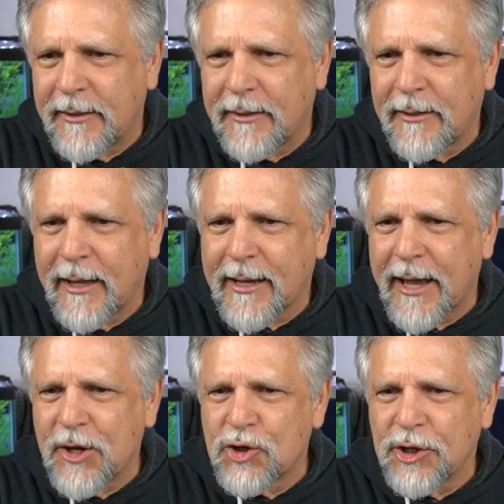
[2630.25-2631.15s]
like I
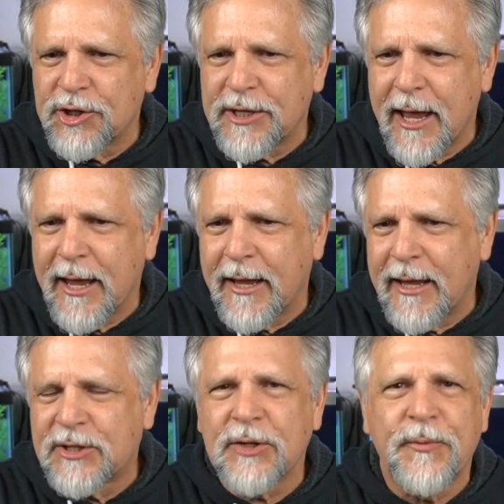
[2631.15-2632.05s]
usually say,
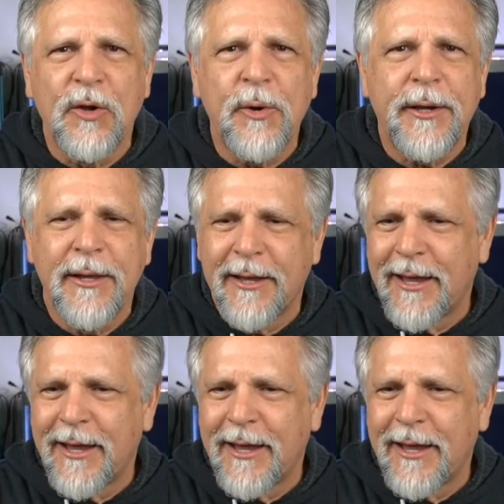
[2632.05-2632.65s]
it's a fluid